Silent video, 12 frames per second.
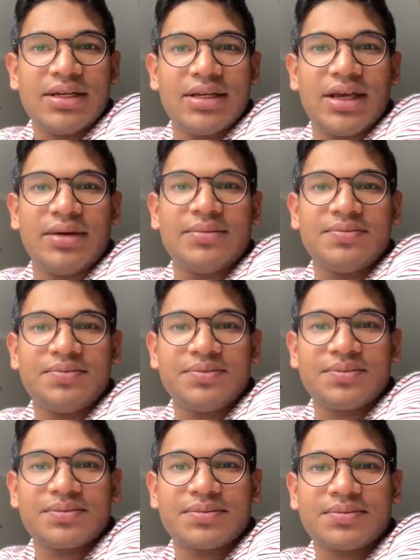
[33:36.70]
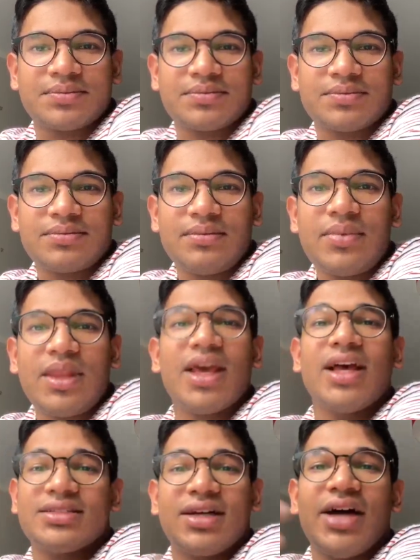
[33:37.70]
Yeah.
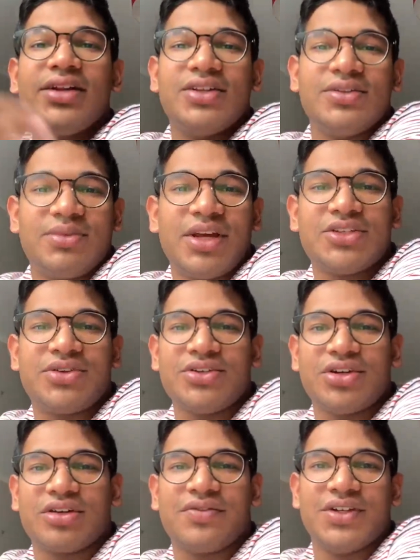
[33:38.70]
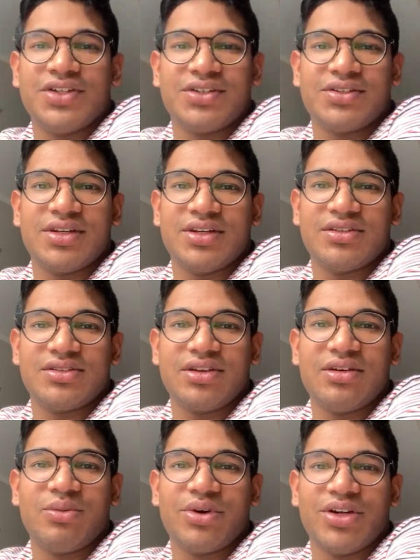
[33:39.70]
As in, I did history and geography at GCSE, so
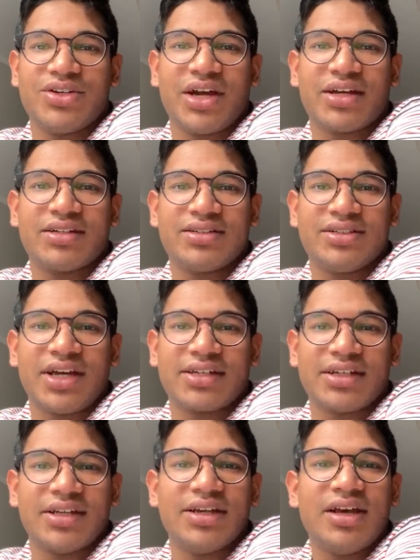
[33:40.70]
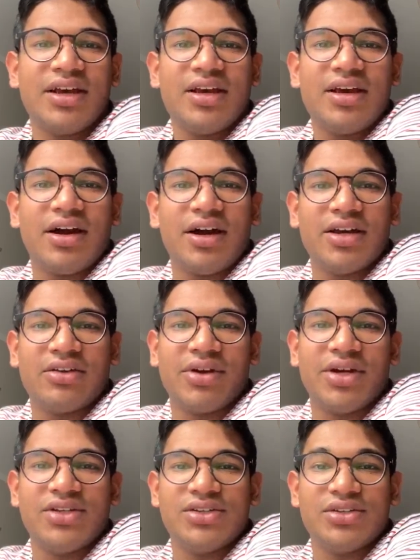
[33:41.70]
don't worry, Chuck Day. I
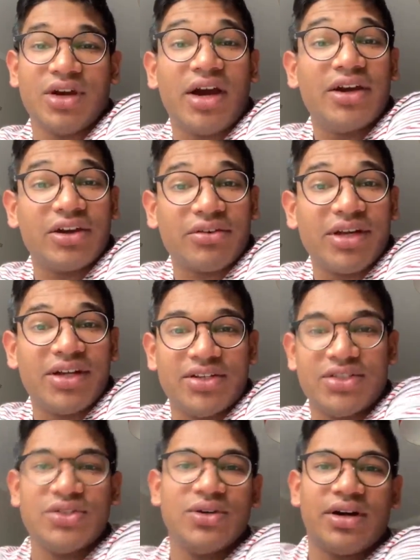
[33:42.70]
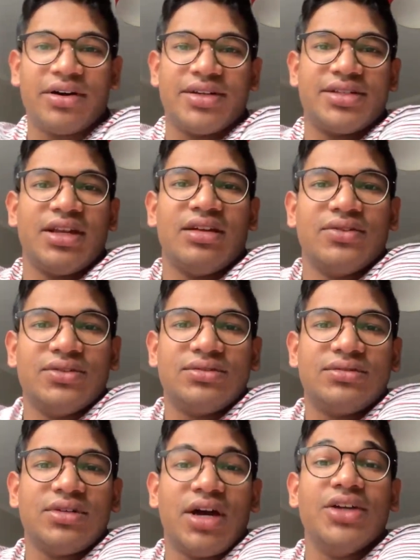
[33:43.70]
agree. Do RSA level.
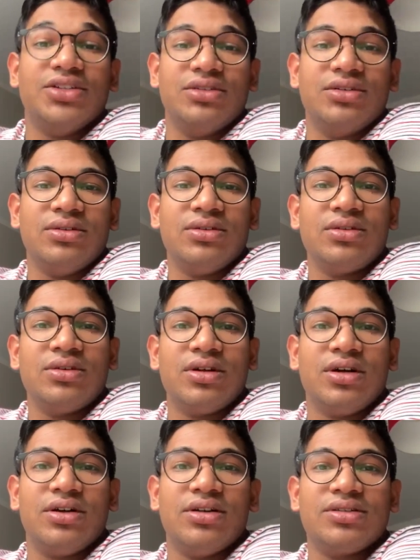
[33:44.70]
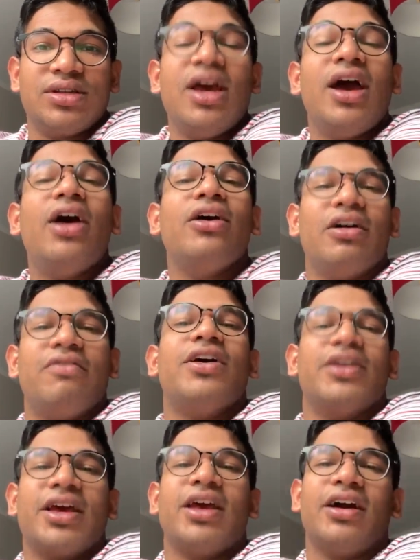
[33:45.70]
I do RS. Oh yeah,
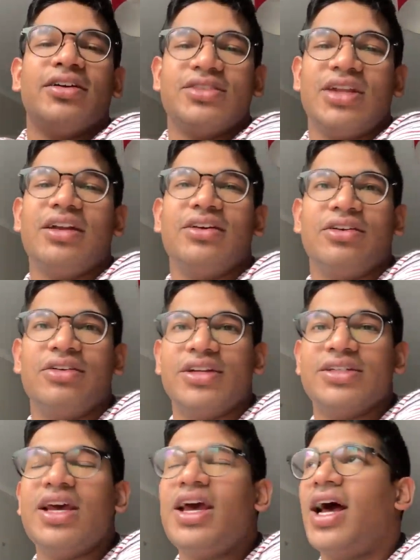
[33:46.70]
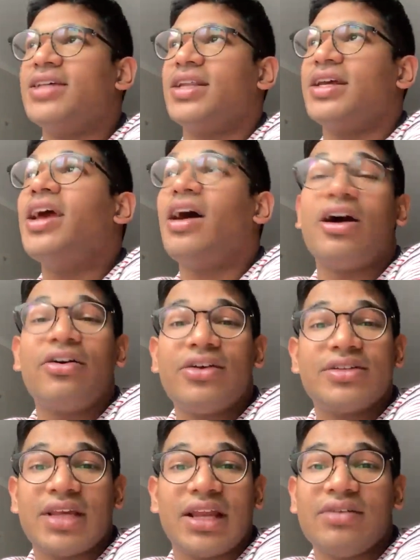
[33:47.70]
fine. Okay, yeah. So Nana agrees. As in, like, yeah,
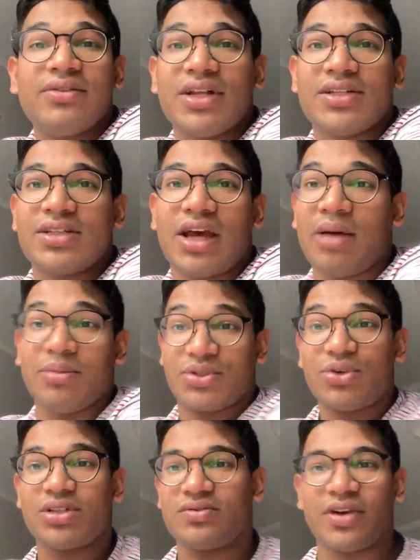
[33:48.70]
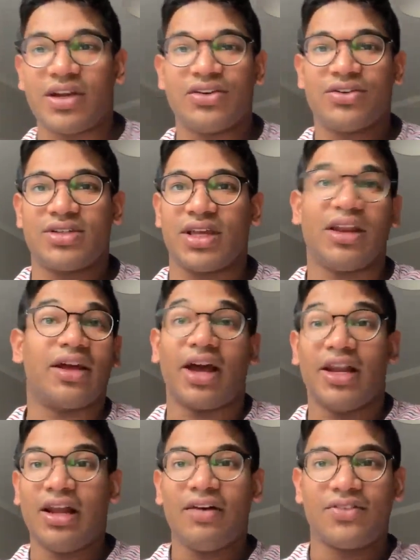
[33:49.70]
RSA level. I'm sure it's very interesting. And, like, I
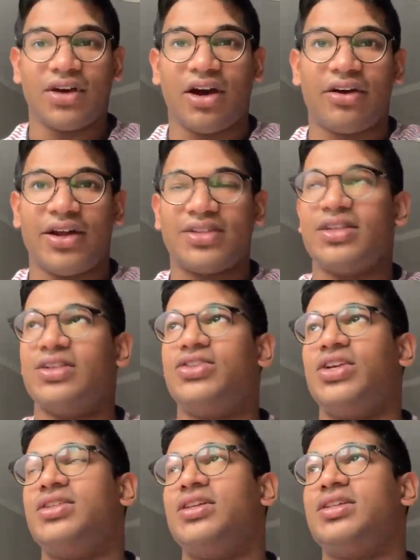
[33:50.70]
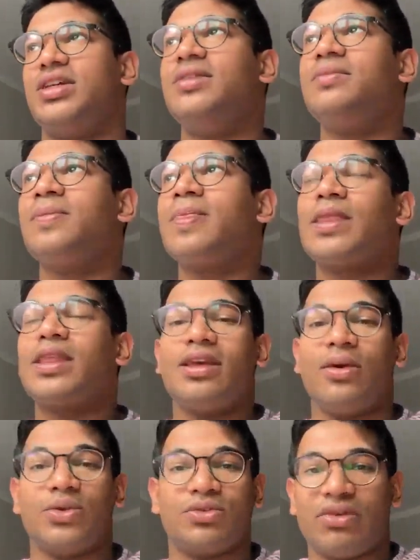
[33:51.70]
loved RS at GCSE.
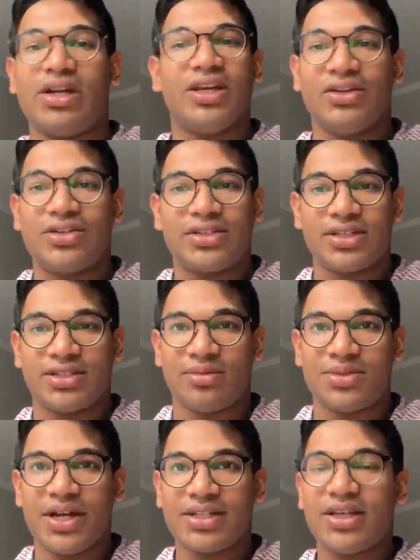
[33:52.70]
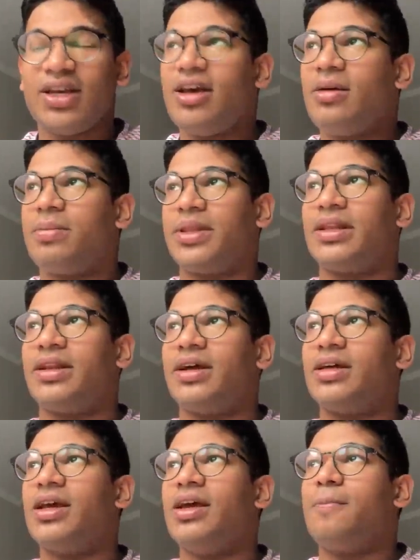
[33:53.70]
It was a really interesting subject. But then,
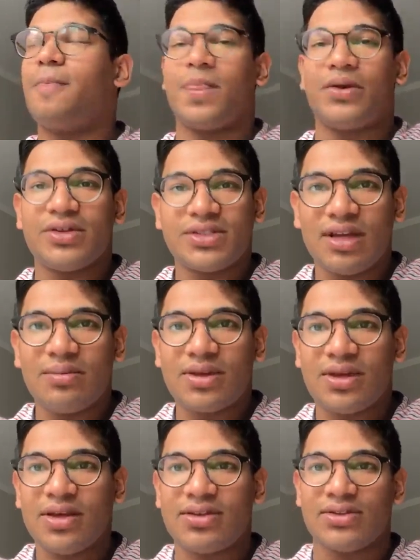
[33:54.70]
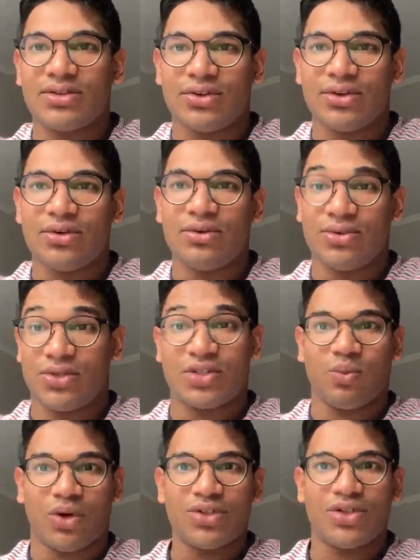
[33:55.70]
like, there are some kids who just
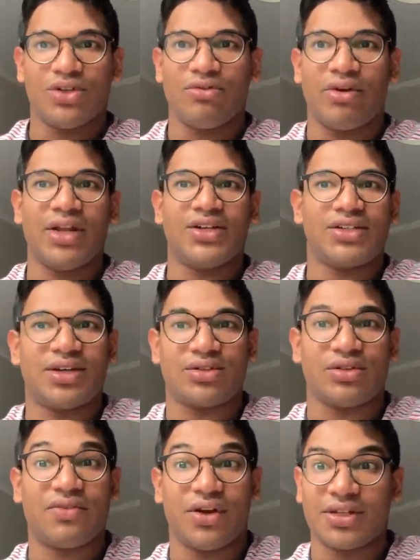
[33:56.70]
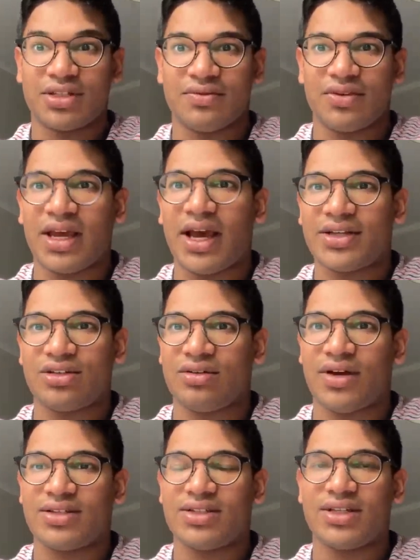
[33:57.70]
want to do religious studies or philosophy at
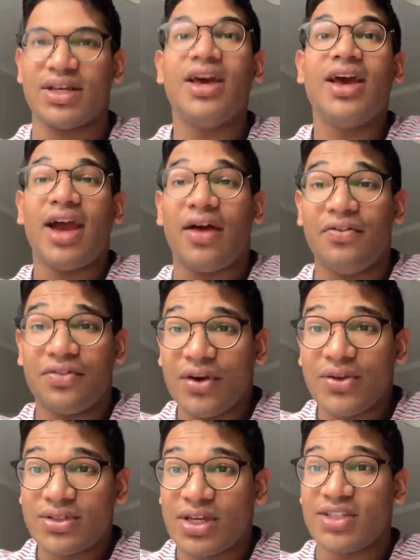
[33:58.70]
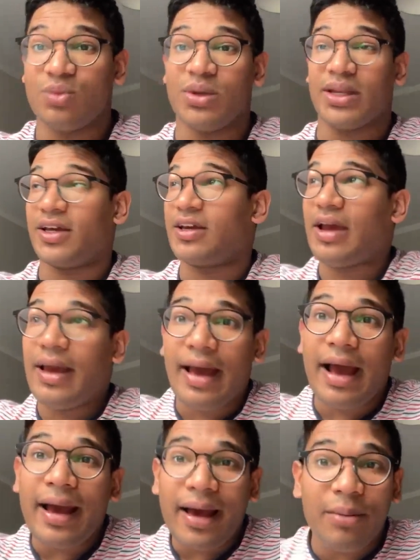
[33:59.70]
university, and those kids will be, like,
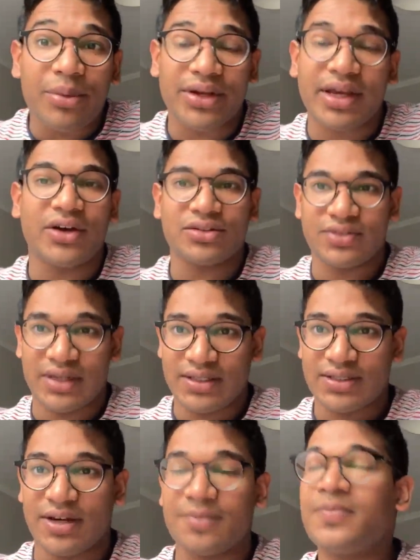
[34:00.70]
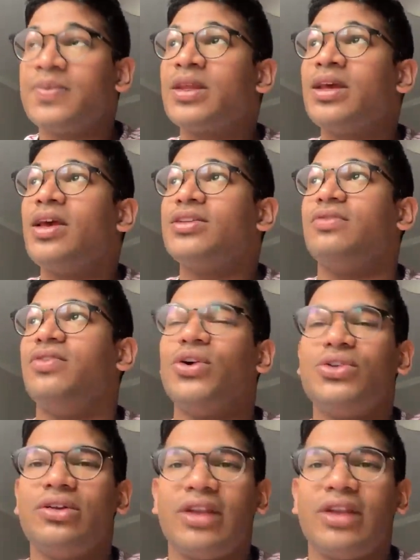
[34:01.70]
hammering out for an A star. So if you're doing,